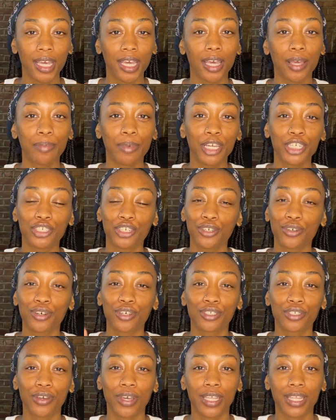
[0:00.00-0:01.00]
and make sure you
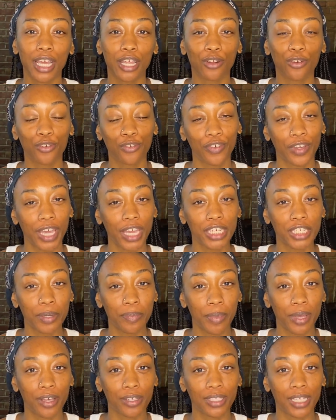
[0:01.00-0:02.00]
also hit that
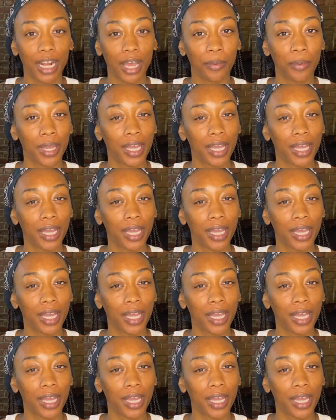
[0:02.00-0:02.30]
notification bell so that